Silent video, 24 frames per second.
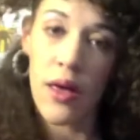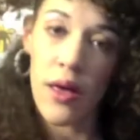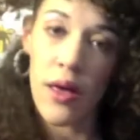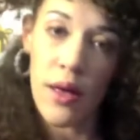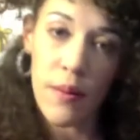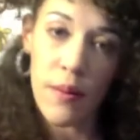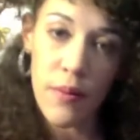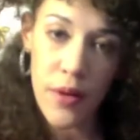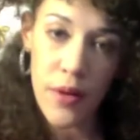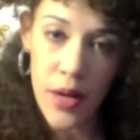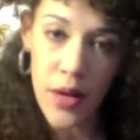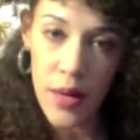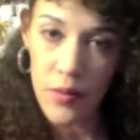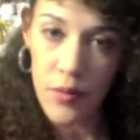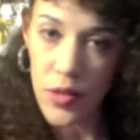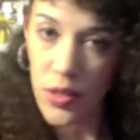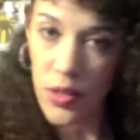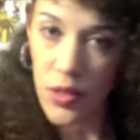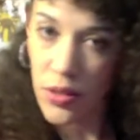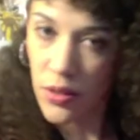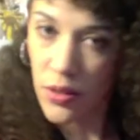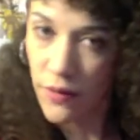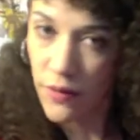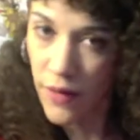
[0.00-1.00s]
But I'm
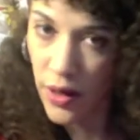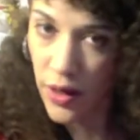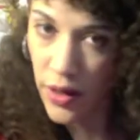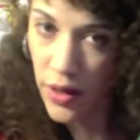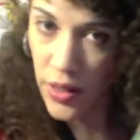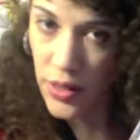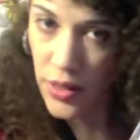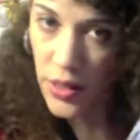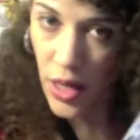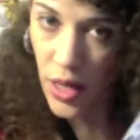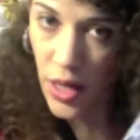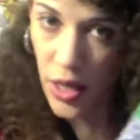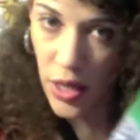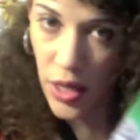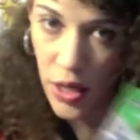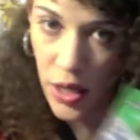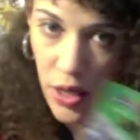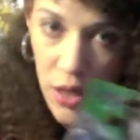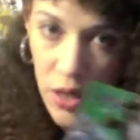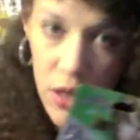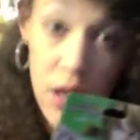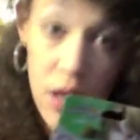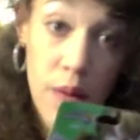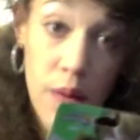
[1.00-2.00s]
just very excited
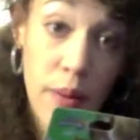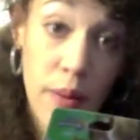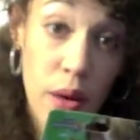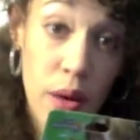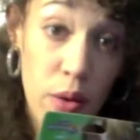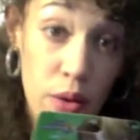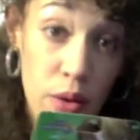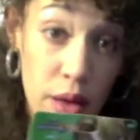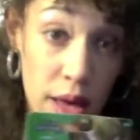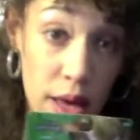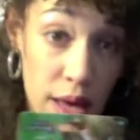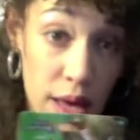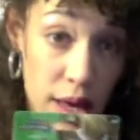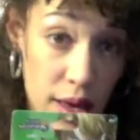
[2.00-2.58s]
about Link.